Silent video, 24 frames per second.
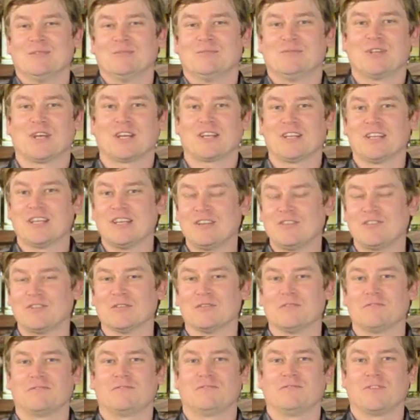techniques
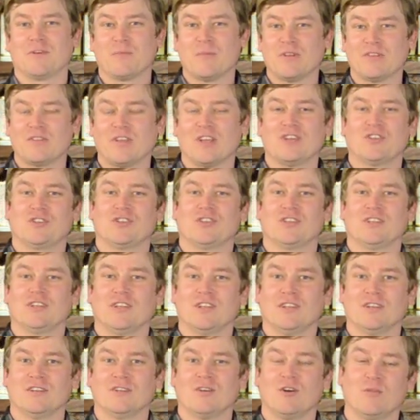of fermentation
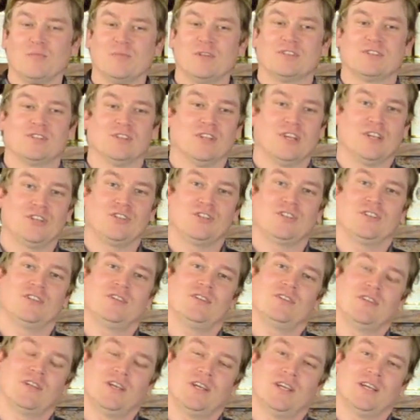and home
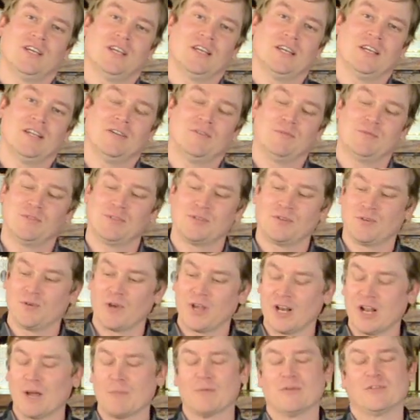distillation. And it was a
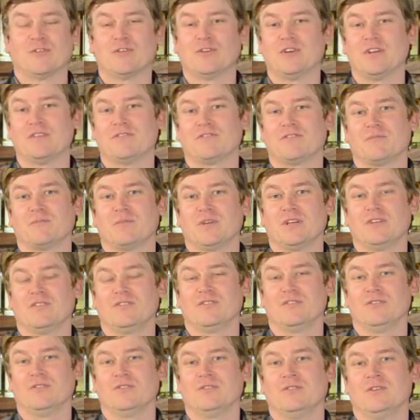great opportunity for me
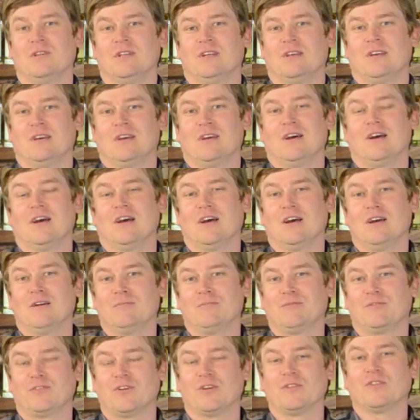to
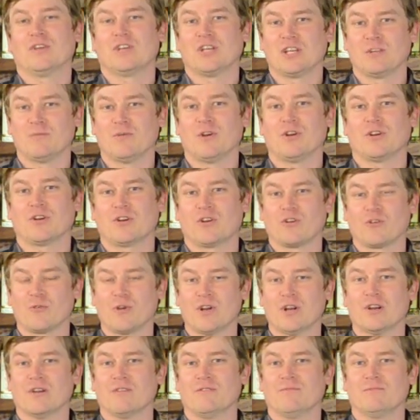start thinking about a
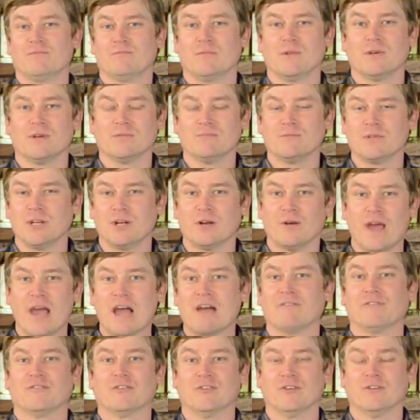career, you know,
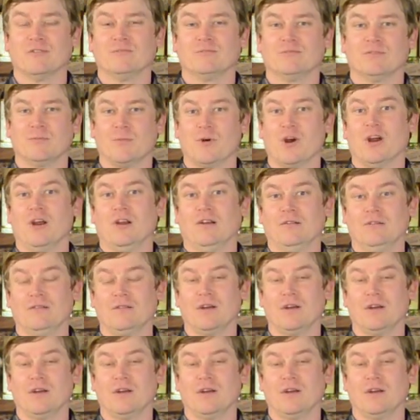after the bar.